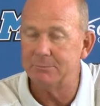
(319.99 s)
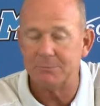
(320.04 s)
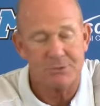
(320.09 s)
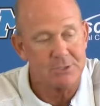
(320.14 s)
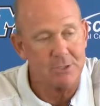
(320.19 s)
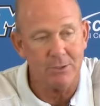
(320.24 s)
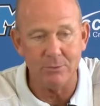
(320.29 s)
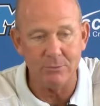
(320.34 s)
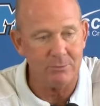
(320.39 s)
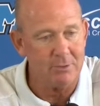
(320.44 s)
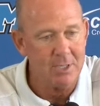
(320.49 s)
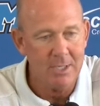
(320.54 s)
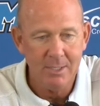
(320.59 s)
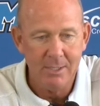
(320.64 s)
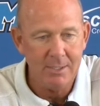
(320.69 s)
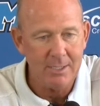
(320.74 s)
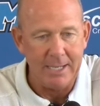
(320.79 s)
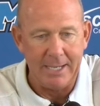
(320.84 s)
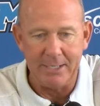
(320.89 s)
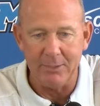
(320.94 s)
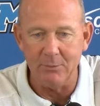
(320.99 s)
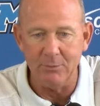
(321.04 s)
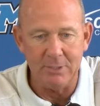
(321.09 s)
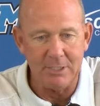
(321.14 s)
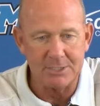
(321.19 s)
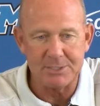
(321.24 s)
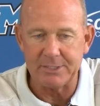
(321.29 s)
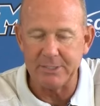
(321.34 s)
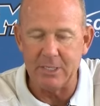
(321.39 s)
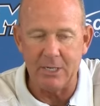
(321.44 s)
So I don't
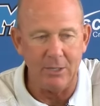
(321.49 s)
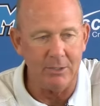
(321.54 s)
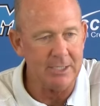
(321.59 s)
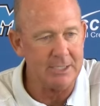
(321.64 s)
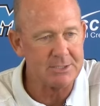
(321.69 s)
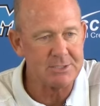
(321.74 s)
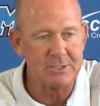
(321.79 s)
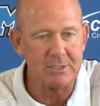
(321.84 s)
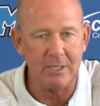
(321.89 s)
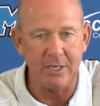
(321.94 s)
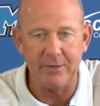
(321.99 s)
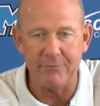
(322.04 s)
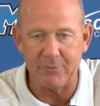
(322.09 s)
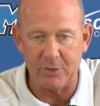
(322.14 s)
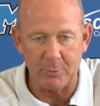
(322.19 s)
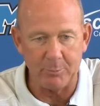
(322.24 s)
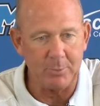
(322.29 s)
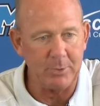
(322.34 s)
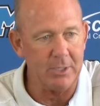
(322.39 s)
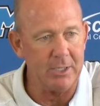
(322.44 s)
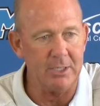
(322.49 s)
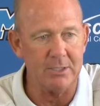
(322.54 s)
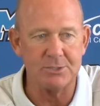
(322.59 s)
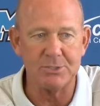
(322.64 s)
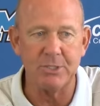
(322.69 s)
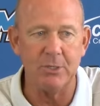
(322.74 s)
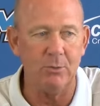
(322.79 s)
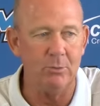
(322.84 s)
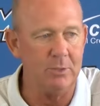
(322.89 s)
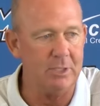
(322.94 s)
listen to all that stuff. Our
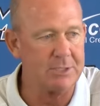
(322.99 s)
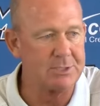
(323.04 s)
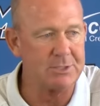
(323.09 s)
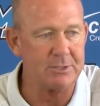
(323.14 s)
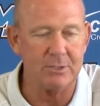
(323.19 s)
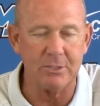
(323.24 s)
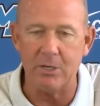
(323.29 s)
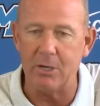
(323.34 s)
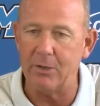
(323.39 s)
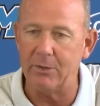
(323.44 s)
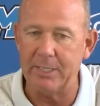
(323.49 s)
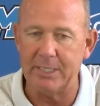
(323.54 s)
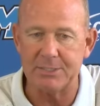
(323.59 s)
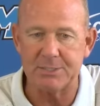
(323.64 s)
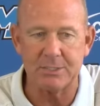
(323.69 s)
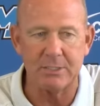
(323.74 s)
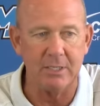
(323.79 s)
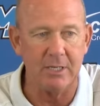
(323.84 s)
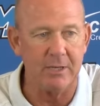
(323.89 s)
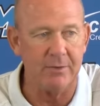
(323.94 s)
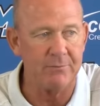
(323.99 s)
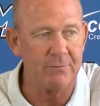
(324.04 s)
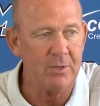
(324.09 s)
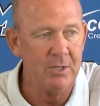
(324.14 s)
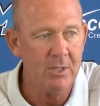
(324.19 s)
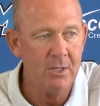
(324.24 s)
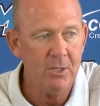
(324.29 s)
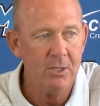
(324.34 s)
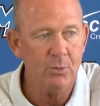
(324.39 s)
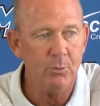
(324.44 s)
players don't listen to all that stuff.
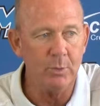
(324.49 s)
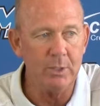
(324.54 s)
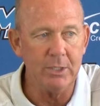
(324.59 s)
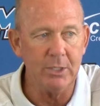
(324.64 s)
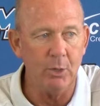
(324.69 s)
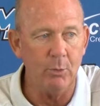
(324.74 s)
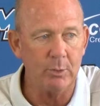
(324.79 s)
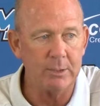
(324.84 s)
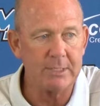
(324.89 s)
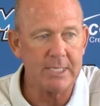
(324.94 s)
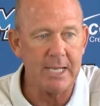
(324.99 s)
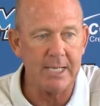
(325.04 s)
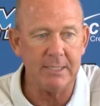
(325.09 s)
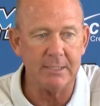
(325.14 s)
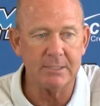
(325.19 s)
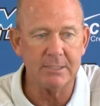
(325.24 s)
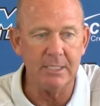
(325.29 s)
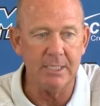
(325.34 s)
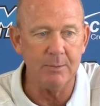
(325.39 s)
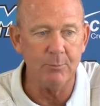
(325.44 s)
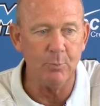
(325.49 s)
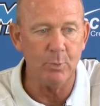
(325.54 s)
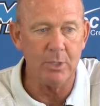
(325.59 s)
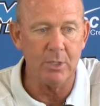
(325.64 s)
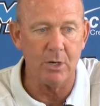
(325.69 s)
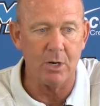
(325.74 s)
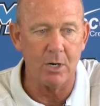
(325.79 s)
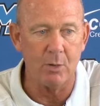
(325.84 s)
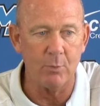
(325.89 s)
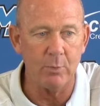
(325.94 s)
We know what kind of team we
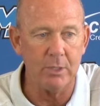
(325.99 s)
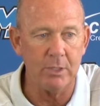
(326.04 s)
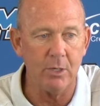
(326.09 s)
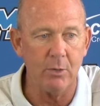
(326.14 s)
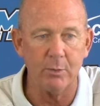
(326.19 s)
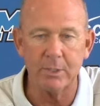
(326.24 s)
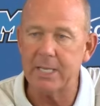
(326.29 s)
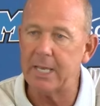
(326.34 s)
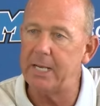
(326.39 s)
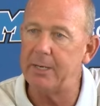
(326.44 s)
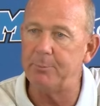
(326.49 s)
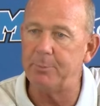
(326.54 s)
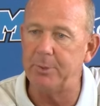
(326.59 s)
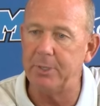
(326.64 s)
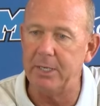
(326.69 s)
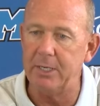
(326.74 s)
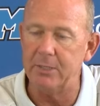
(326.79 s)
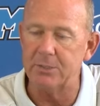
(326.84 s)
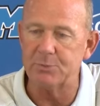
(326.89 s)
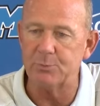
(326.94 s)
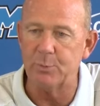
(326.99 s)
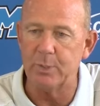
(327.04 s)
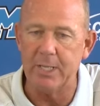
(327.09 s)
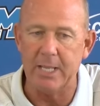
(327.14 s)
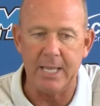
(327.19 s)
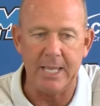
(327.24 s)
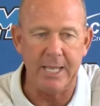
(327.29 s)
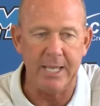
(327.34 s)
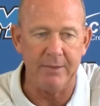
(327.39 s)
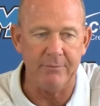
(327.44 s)
are. We know what kind of players we
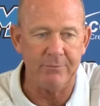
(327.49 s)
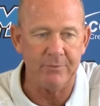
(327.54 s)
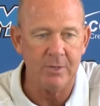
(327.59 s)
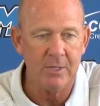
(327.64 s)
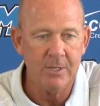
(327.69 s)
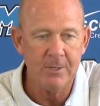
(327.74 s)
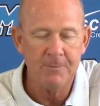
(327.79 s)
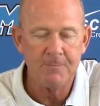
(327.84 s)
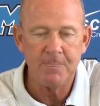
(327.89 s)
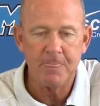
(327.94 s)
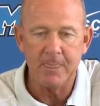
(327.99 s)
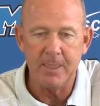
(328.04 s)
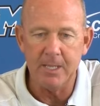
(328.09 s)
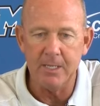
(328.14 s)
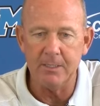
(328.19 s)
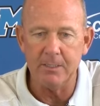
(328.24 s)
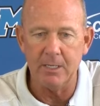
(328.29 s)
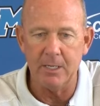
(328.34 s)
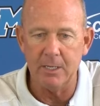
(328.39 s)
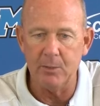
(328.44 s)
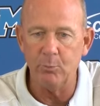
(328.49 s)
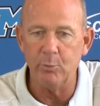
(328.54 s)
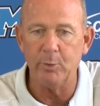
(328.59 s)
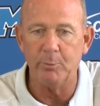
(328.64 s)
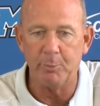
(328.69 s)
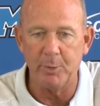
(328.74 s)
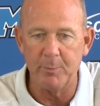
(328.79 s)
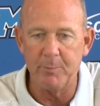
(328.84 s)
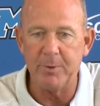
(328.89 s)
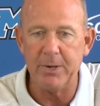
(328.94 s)
have and uh, we'll
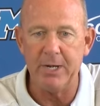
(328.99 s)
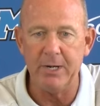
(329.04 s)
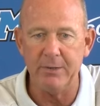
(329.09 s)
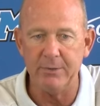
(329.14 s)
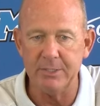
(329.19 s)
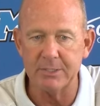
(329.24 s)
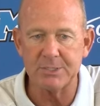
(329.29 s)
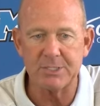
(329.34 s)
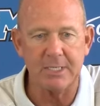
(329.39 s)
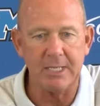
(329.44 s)
prepare this